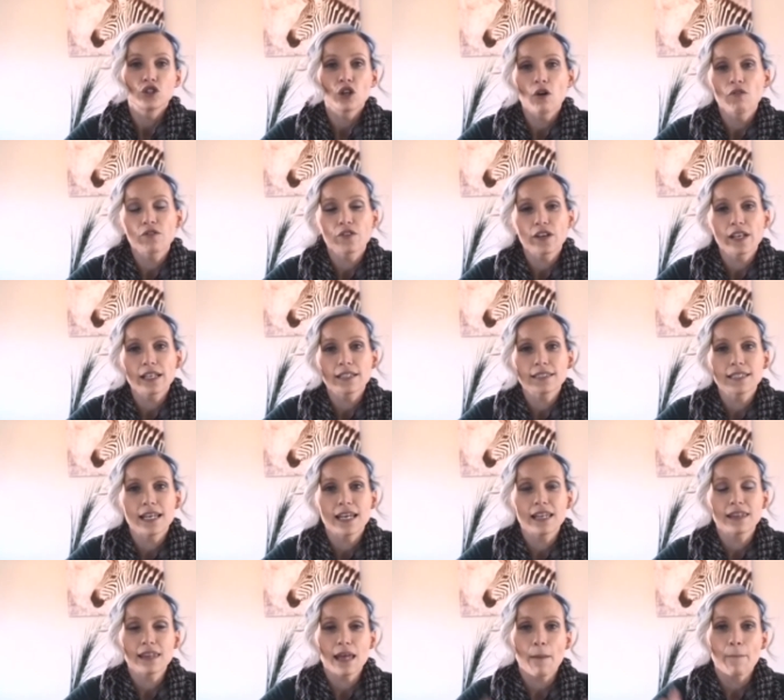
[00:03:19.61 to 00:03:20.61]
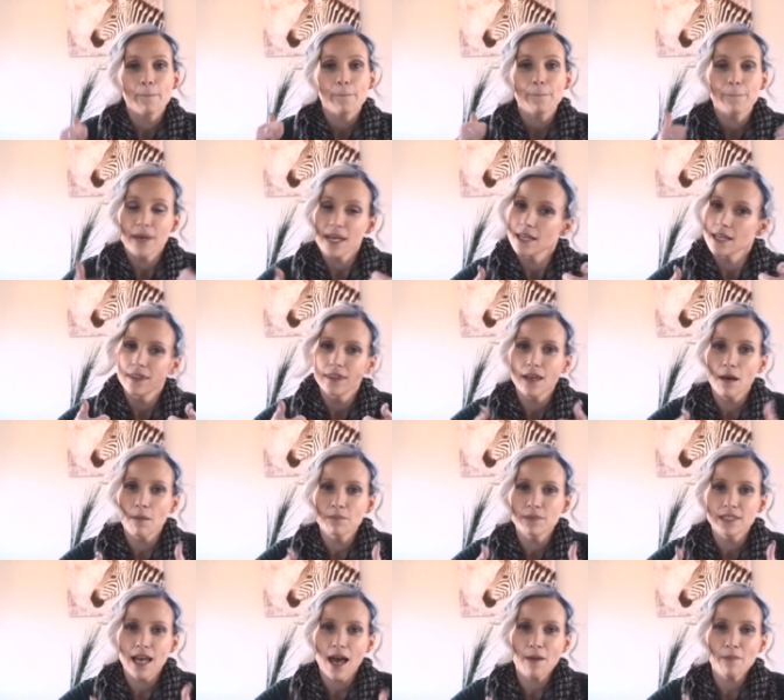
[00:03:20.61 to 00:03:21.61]
Don't forget to hit that big
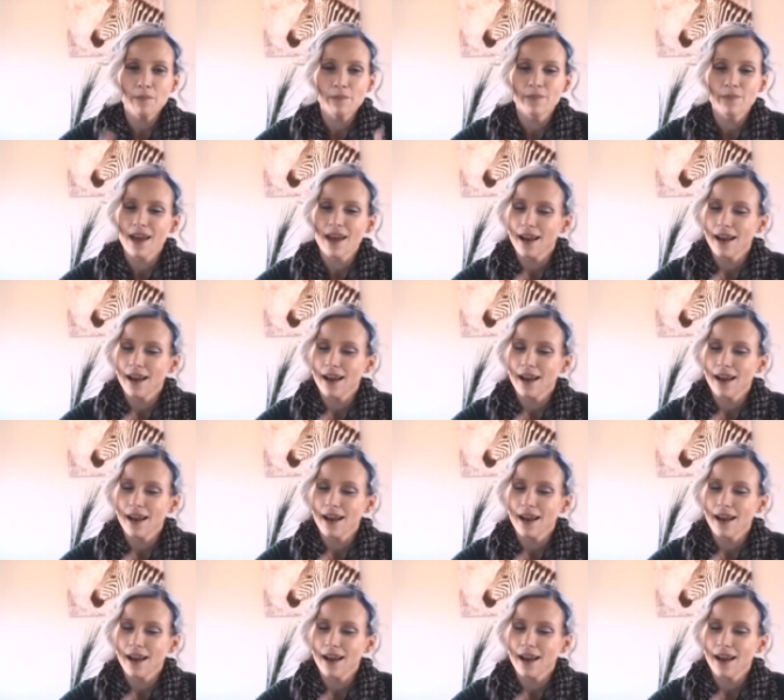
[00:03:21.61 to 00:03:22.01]
thumbs up,